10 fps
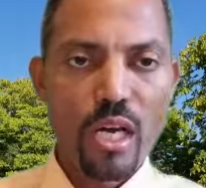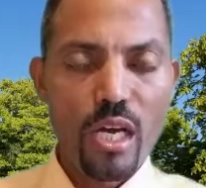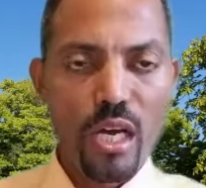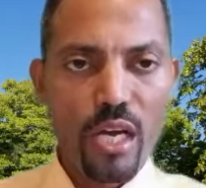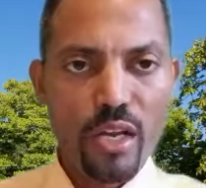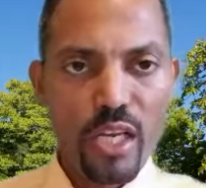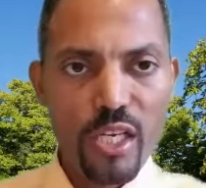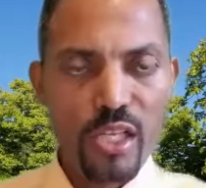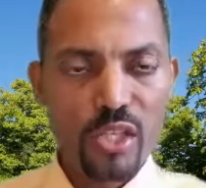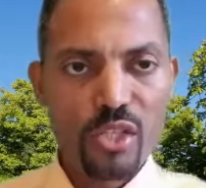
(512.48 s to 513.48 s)
it
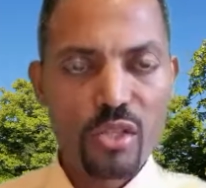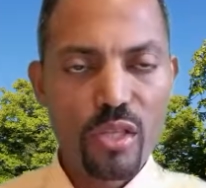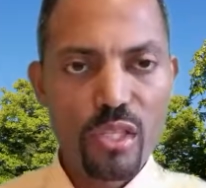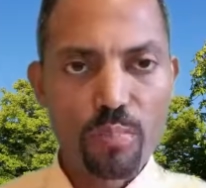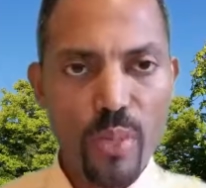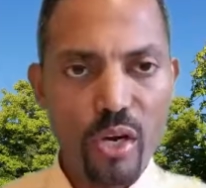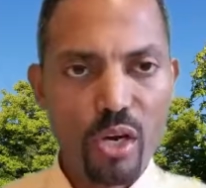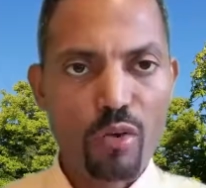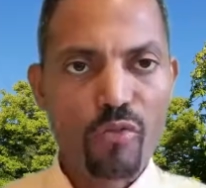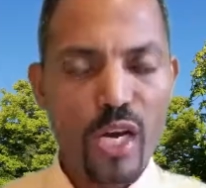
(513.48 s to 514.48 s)
is the spirit
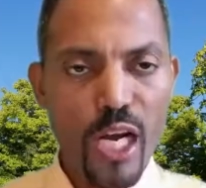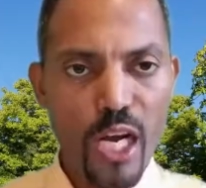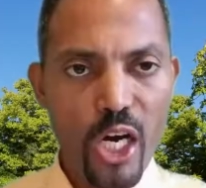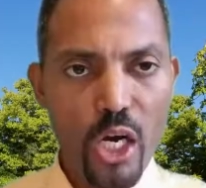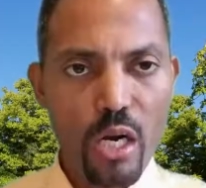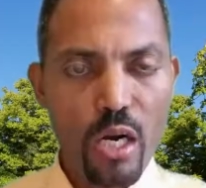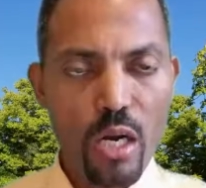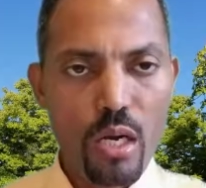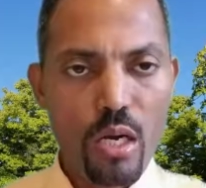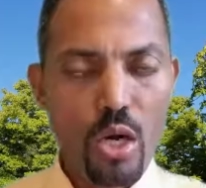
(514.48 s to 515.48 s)
of error
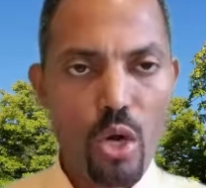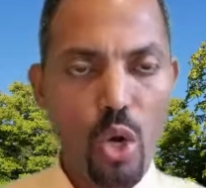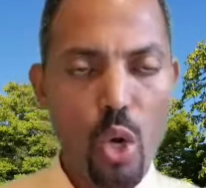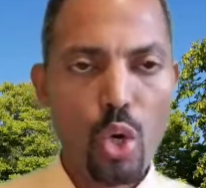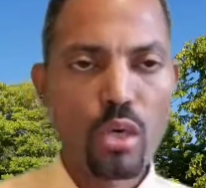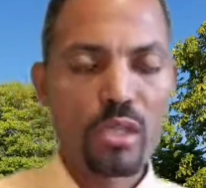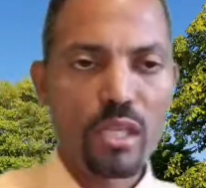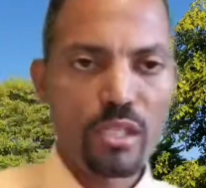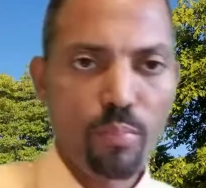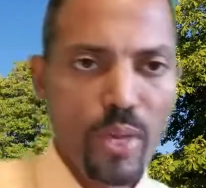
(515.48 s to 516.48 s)
or the
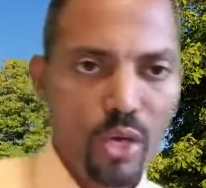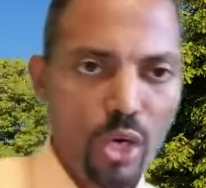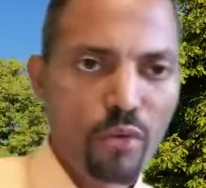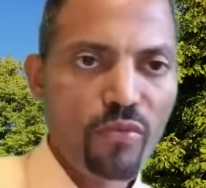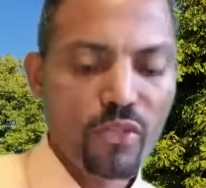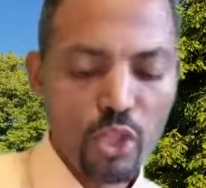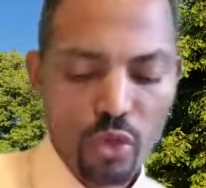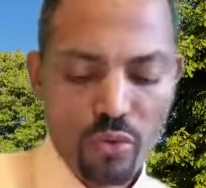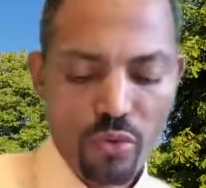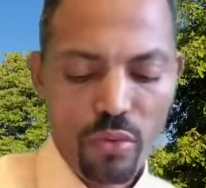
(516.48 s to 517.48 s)
spirit of truth.